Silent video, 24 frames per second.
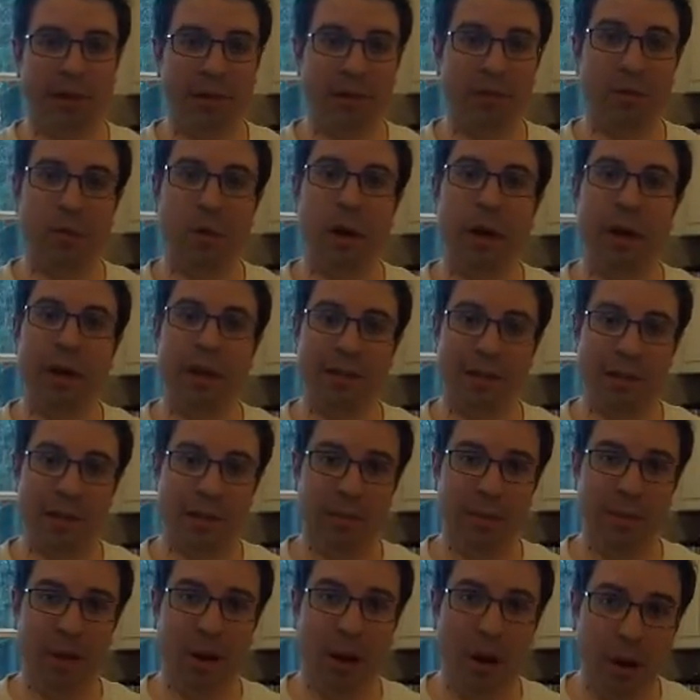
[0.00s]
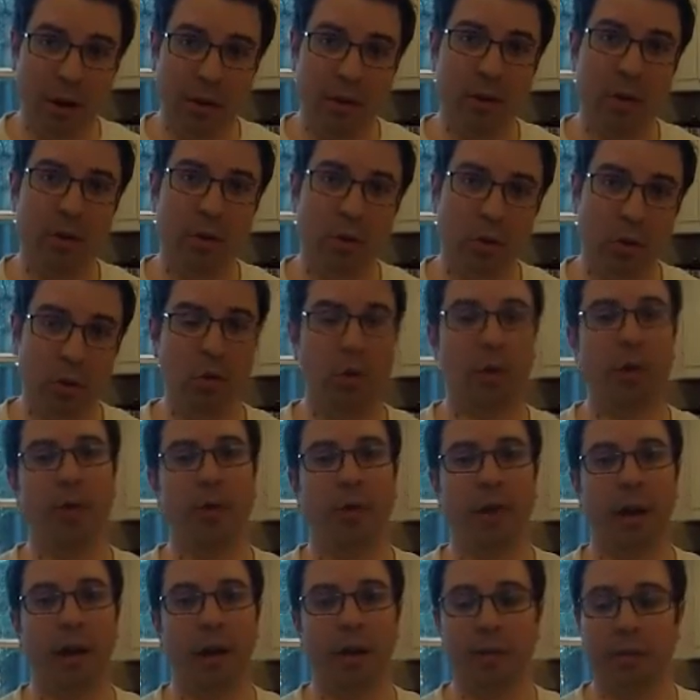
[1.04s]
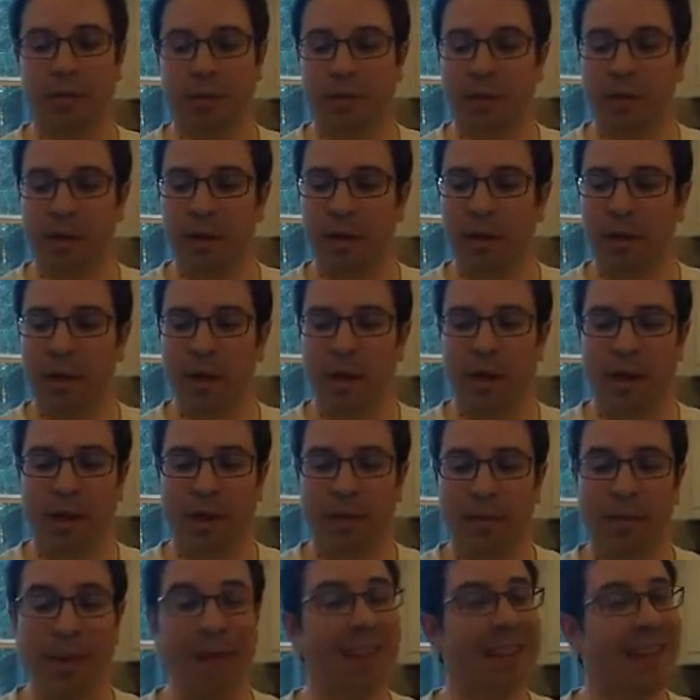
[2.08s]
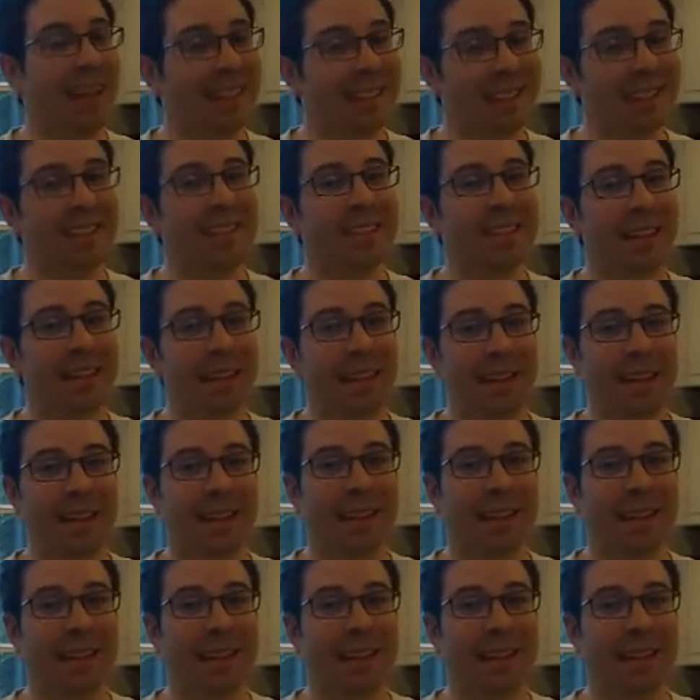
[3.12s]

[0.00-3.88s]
This rod is going to be under $200, and that's insane.